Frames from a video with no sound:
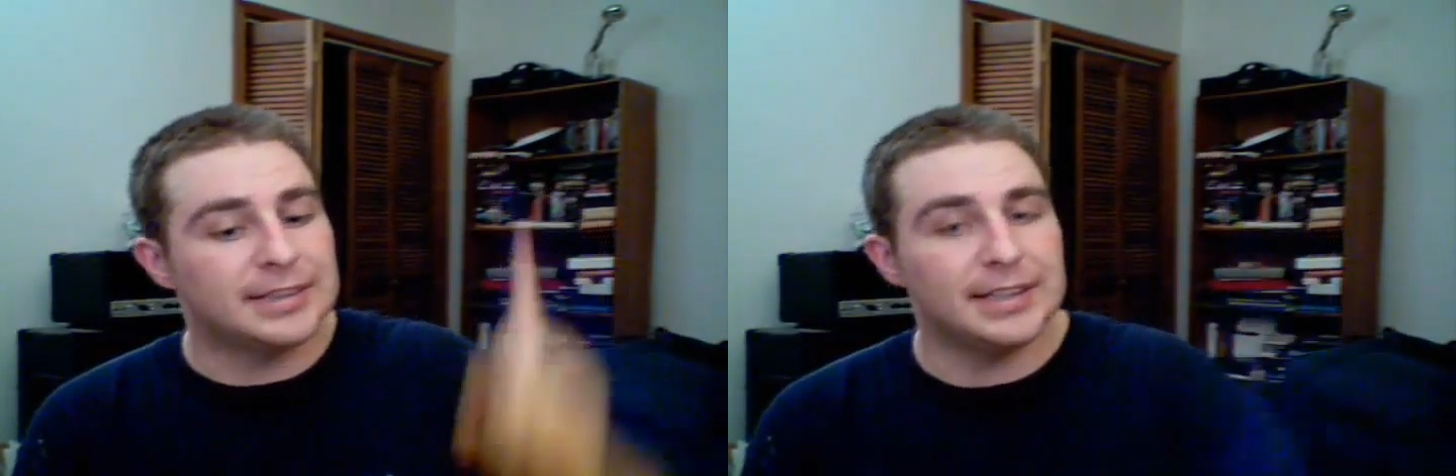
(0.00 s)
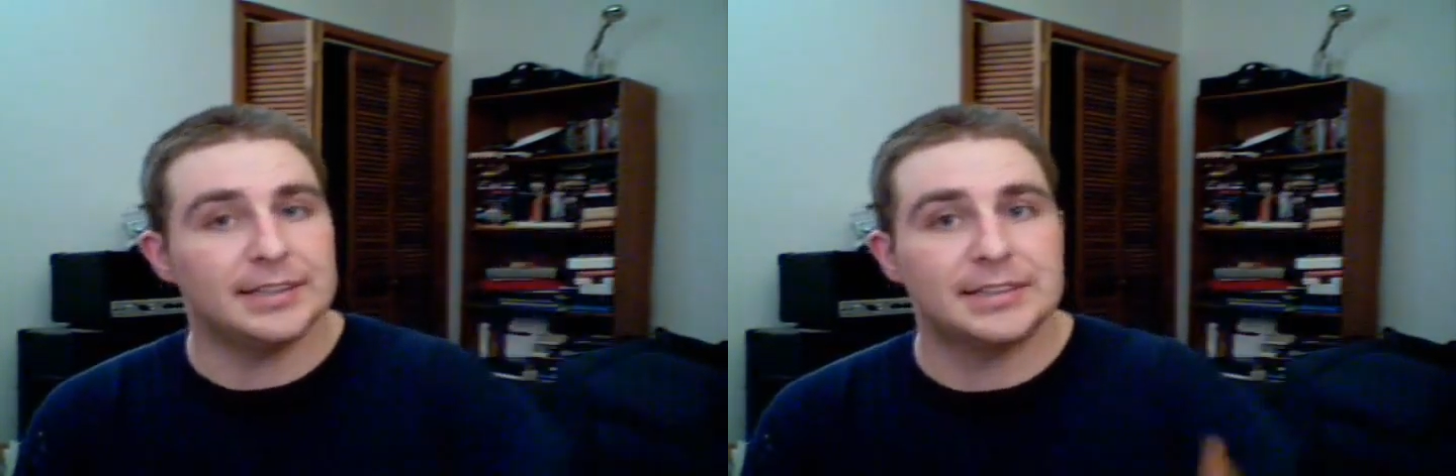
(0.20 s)

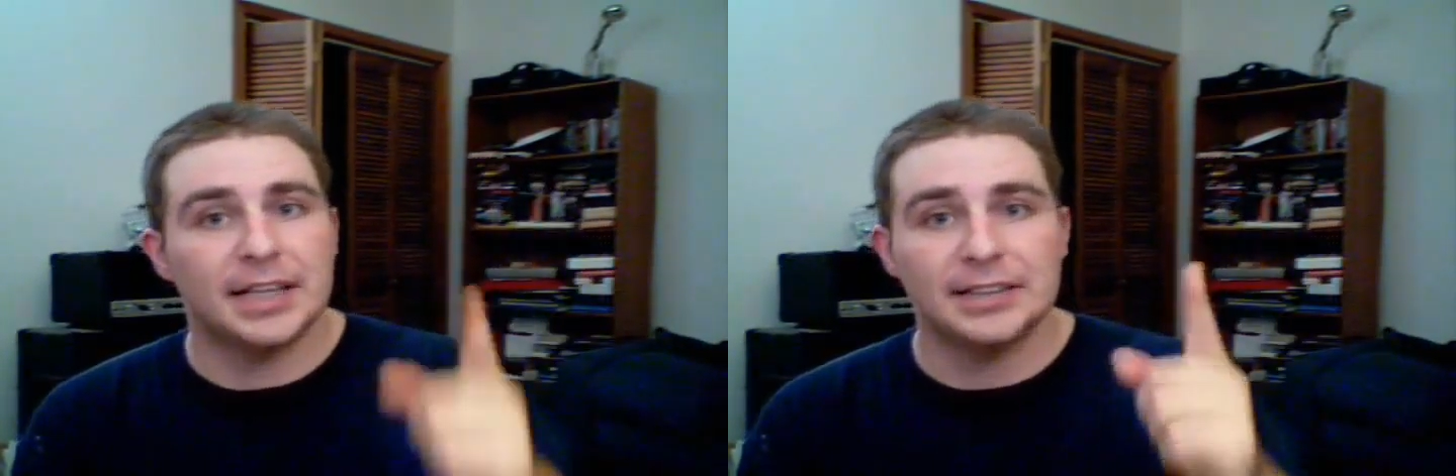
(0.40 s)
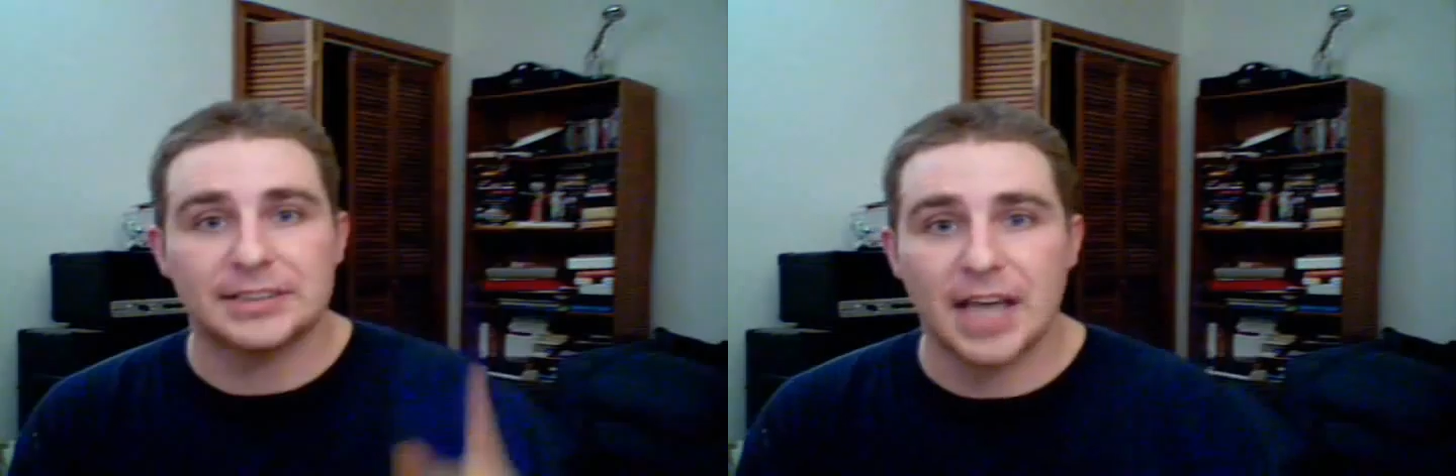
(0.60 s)

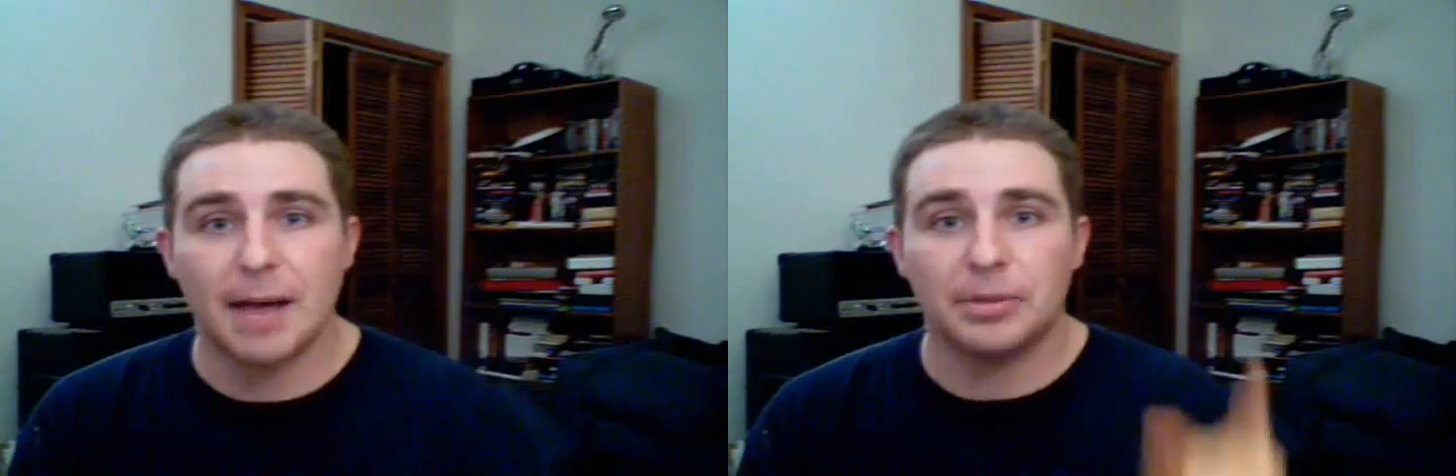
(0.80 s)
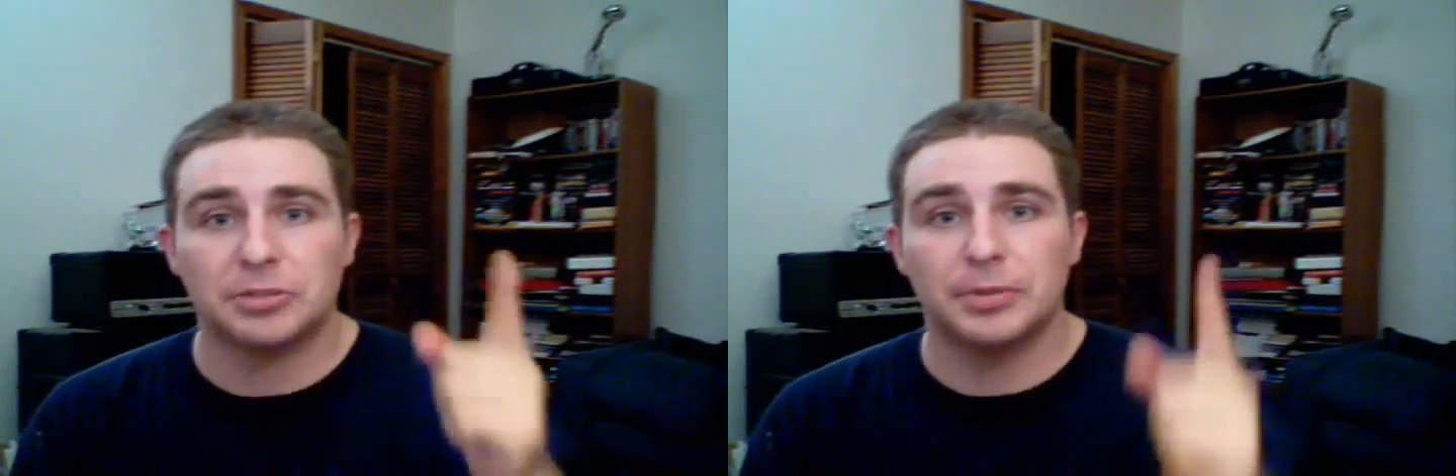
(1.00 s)

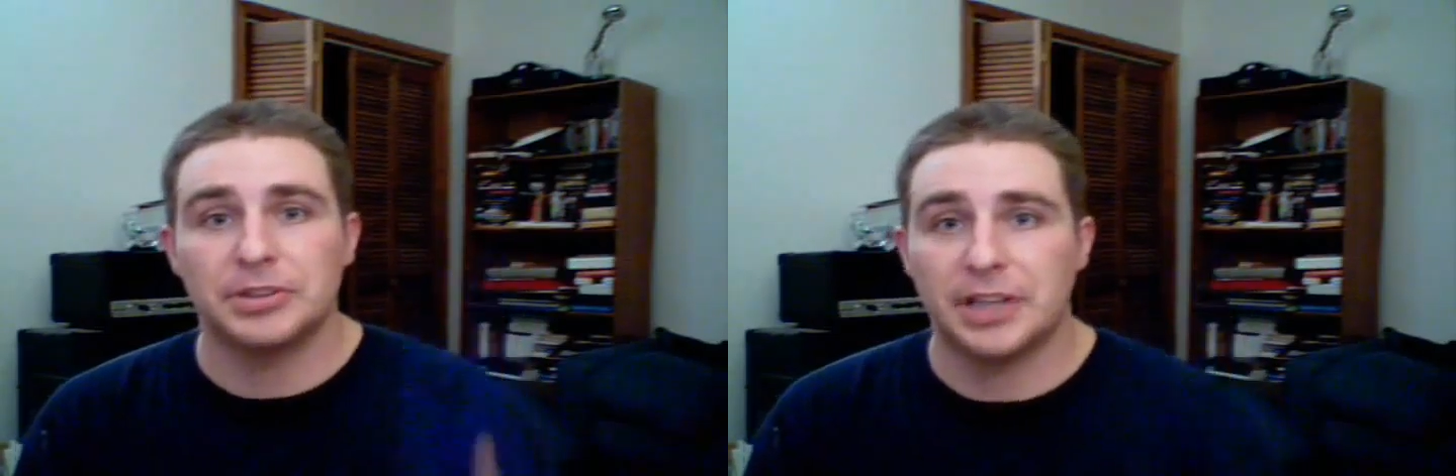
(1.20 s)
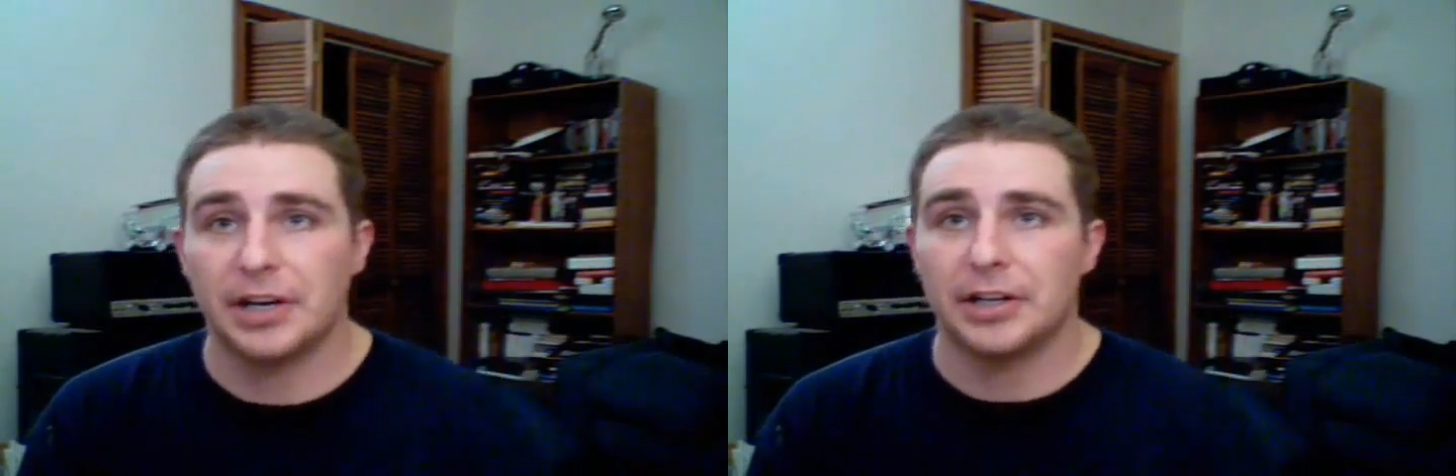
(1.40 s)

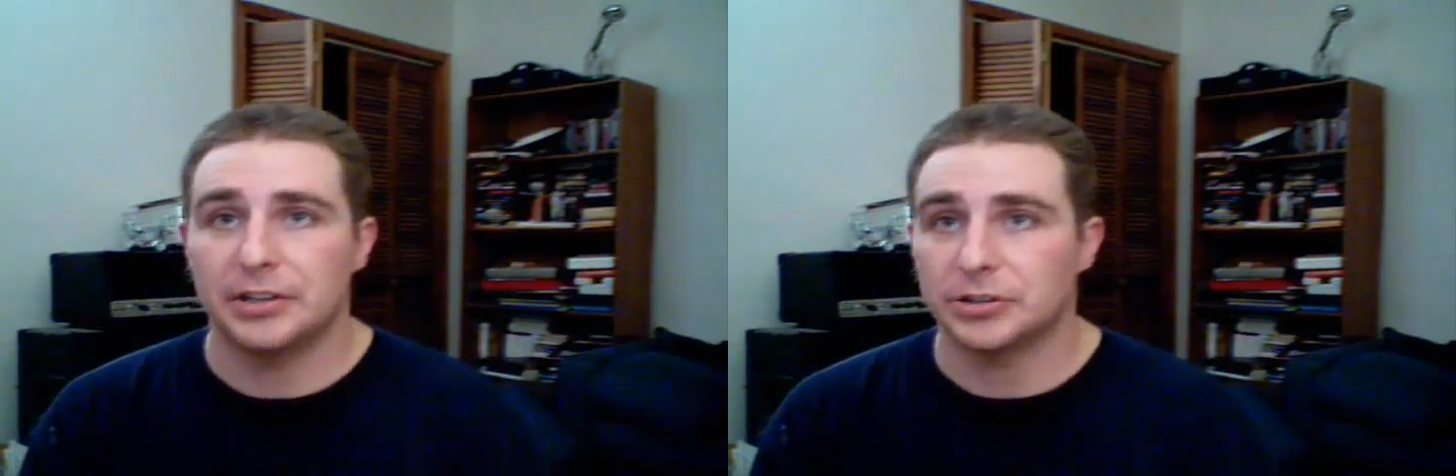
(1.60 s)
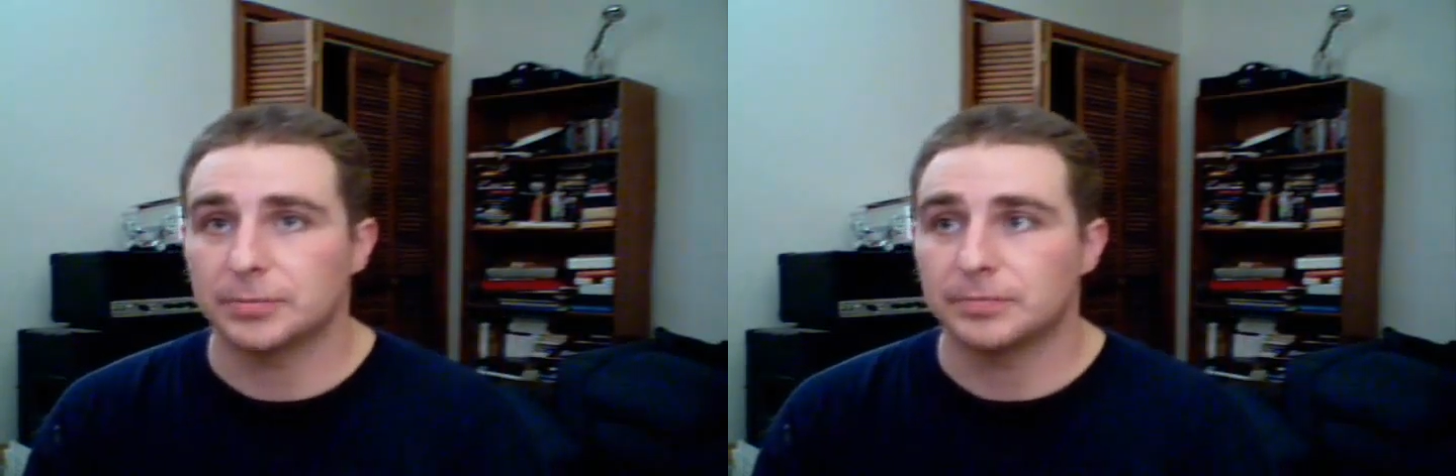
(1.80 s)

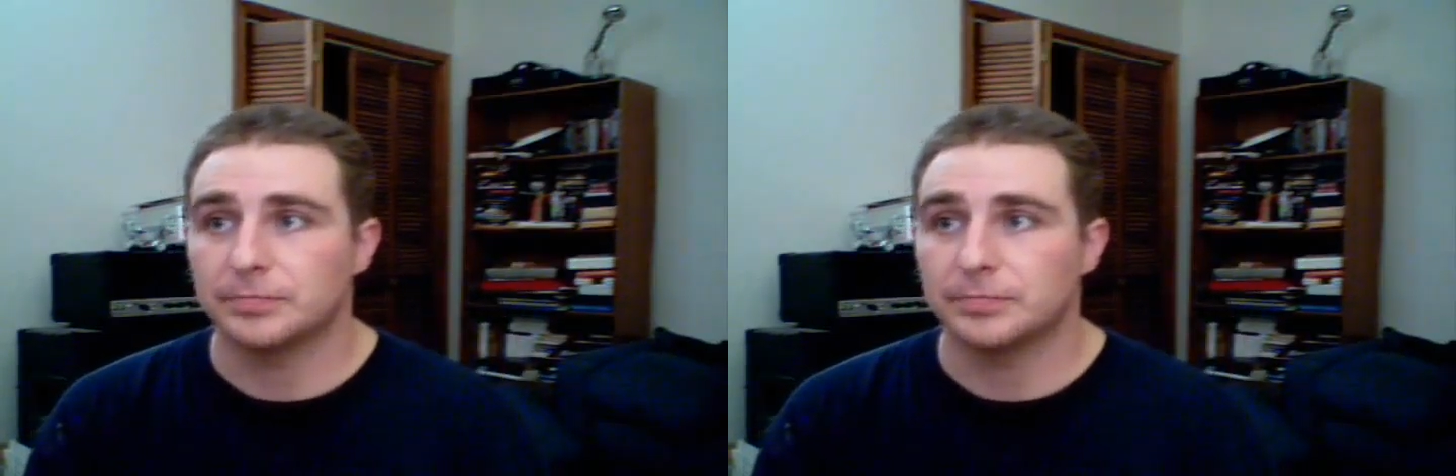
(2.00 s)
Disestablishmentarianism.